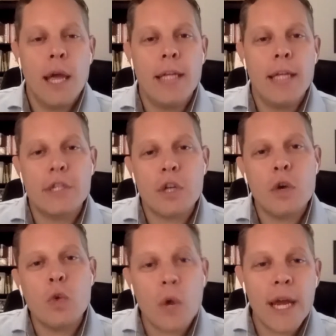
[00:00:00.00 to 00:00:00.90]
and so
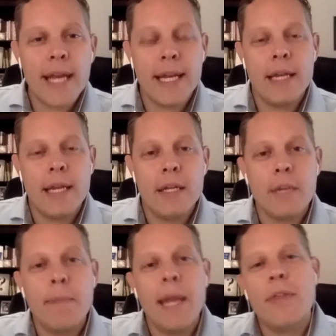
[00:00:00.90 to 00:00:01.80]
ready to
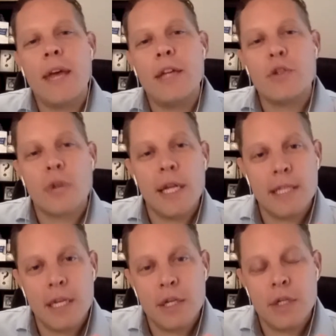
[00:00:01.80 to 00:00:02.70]
make that
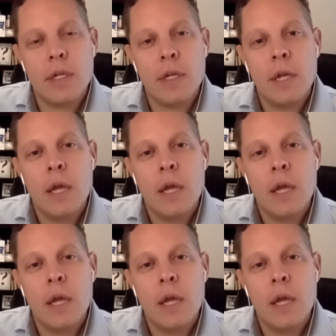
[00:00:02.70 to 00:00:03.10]
transition